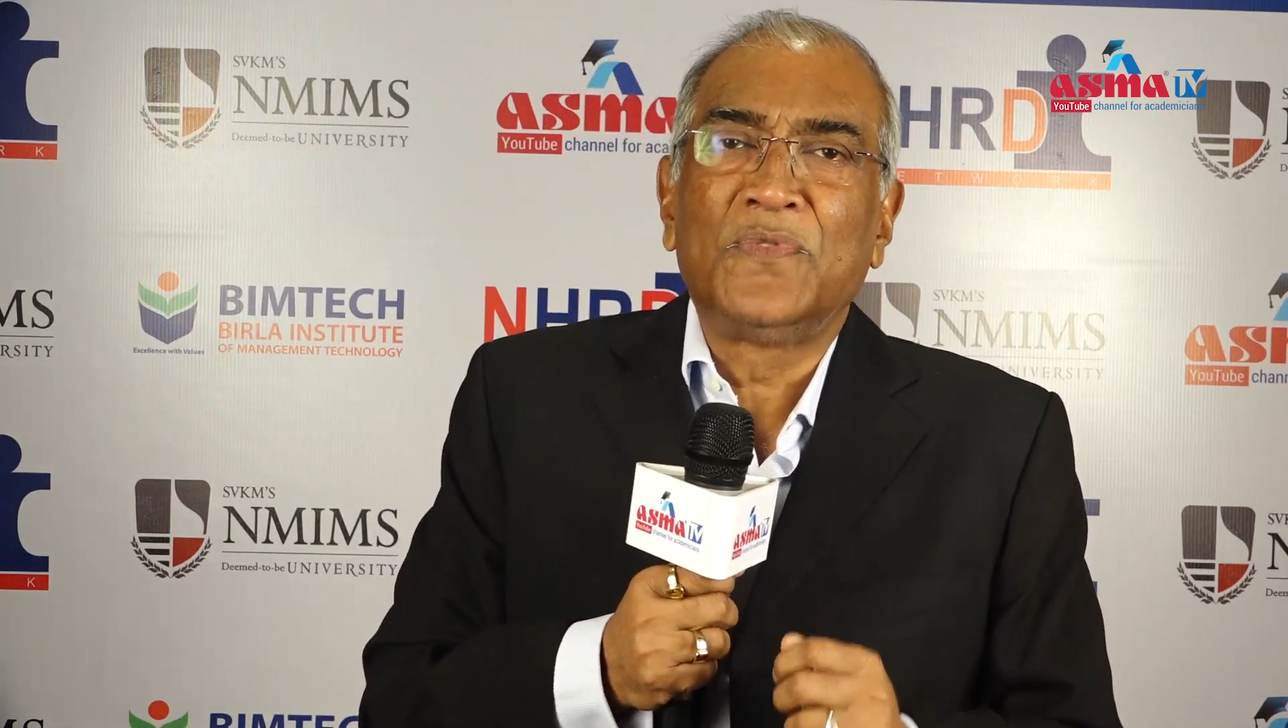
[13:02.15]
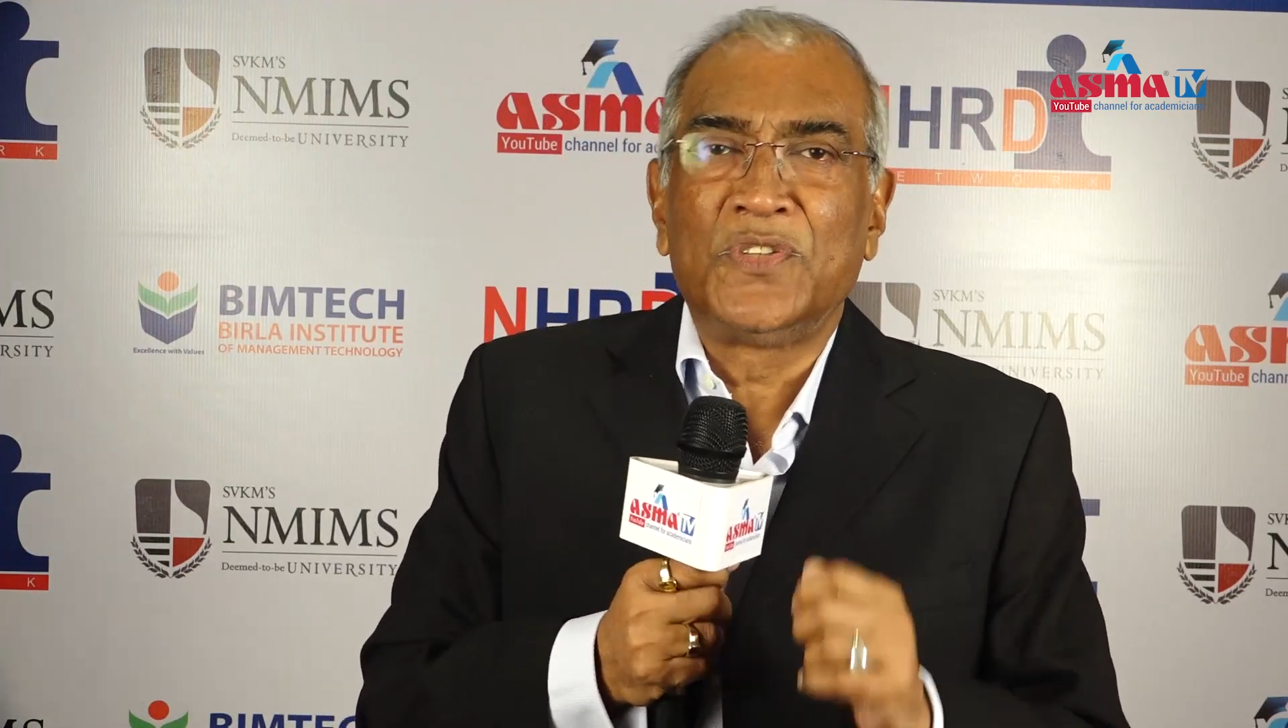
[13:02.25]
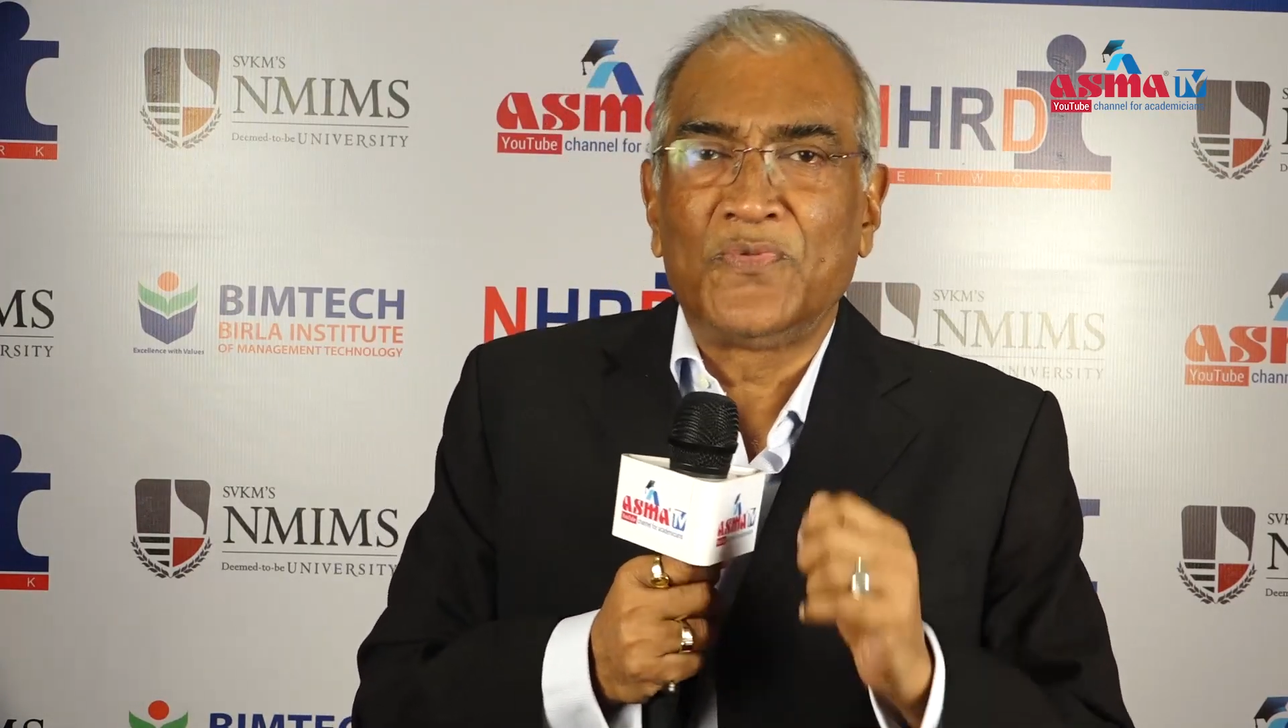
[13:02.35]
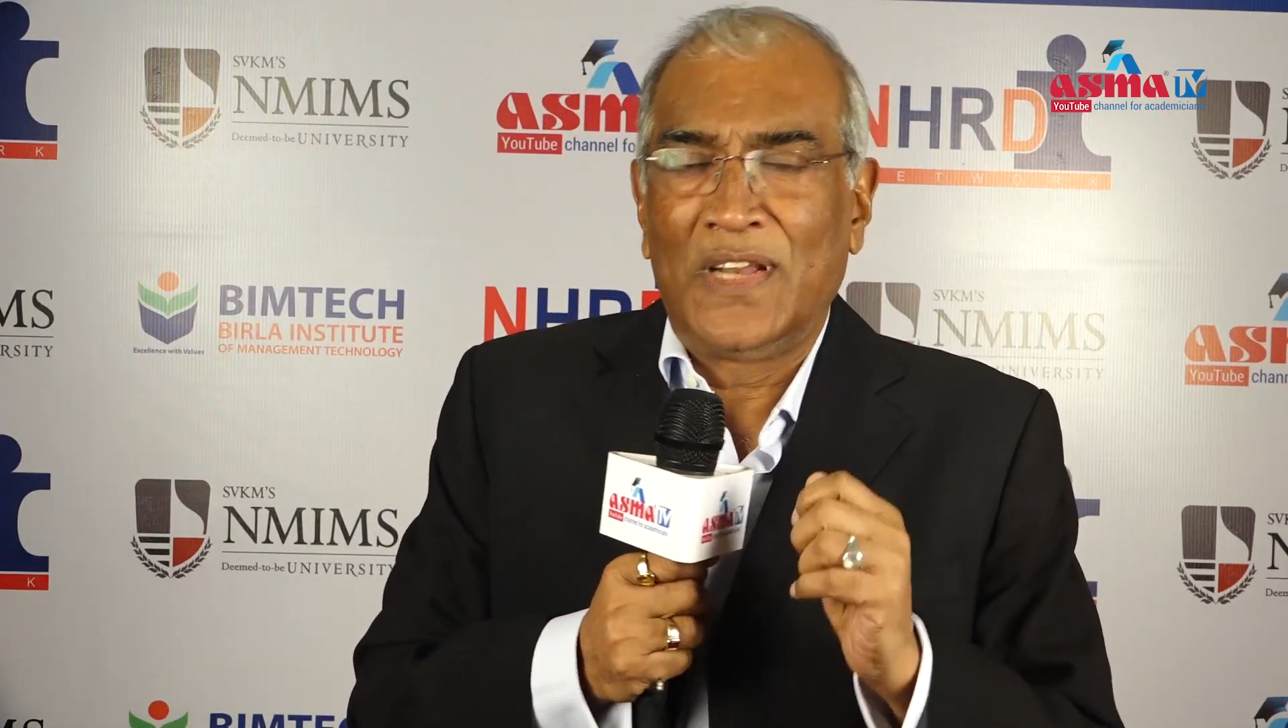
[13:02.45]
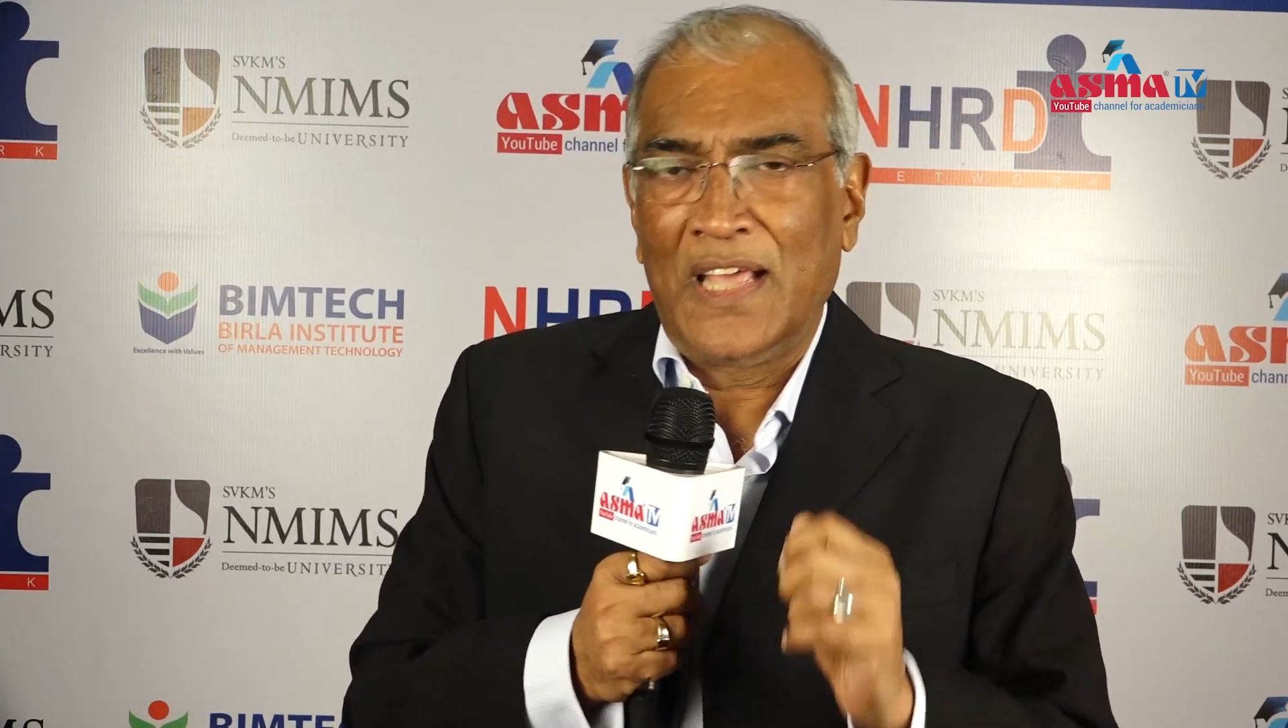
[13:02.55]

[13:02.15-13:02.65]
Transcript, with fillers: which will